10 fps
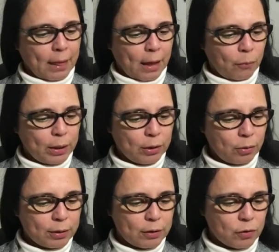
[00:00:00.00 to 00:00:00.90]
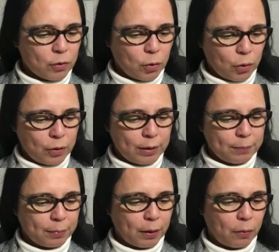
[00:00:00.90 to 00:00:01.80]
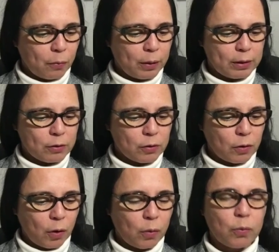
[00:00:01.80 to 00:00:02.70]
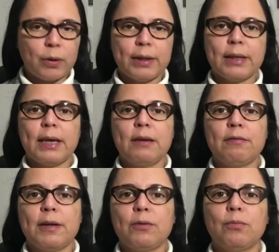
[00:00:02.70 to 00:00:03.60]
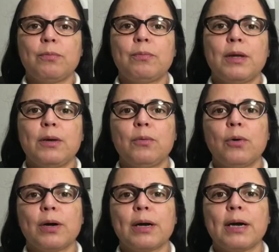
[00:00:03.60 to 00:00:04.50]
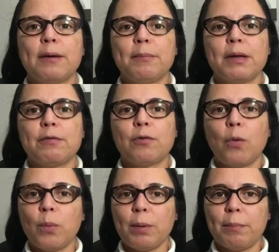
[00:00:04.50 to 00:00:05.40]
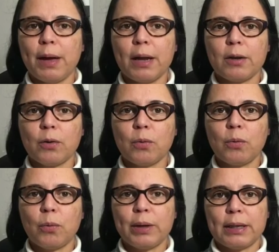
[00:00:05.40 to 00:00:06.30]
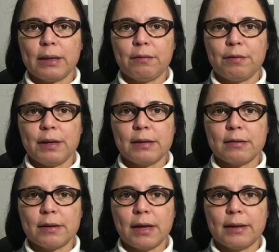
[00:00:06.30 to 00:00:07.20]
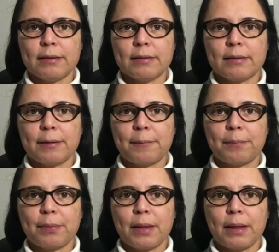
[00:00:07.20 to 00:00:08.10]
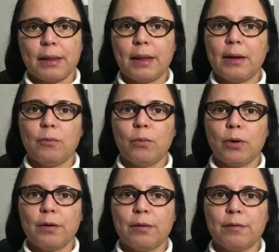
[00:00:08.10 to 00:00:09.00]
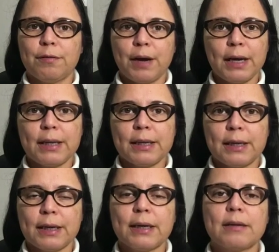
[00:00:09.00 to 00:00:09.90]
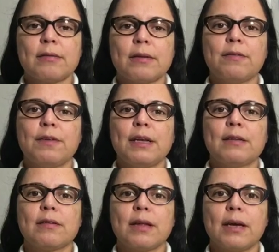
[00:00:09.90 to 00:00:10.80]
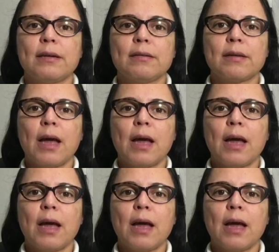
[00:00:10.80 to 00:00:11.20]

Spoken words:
We know the story when Saul and David, they were coming from a battle with the Philistines. They were fighting against the Philistines.